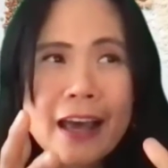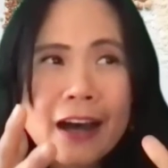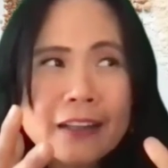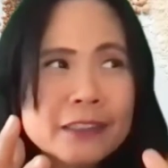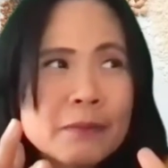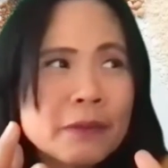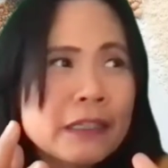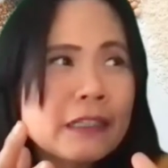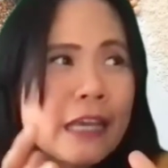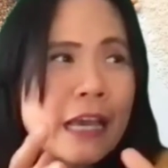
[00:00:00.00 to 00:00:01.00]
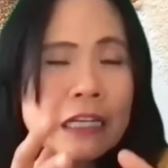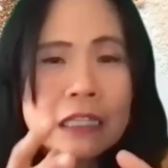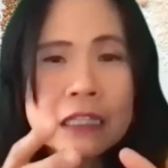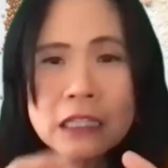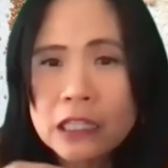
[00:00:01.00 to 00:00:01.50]
ultimately,
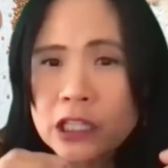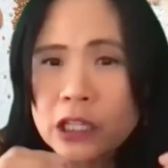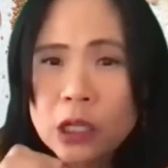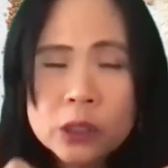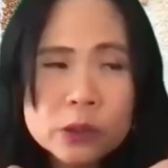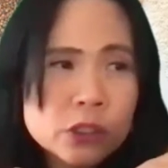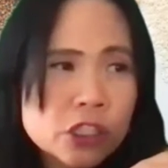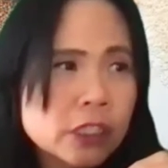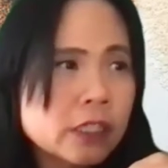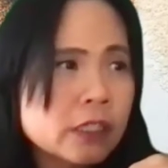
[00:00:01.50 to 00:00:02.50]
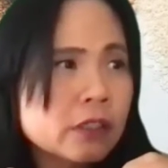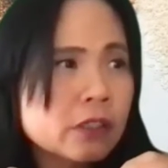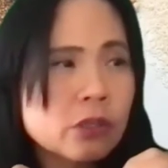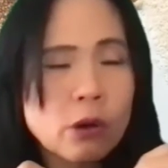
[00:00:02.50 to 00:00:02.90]
anything inclusions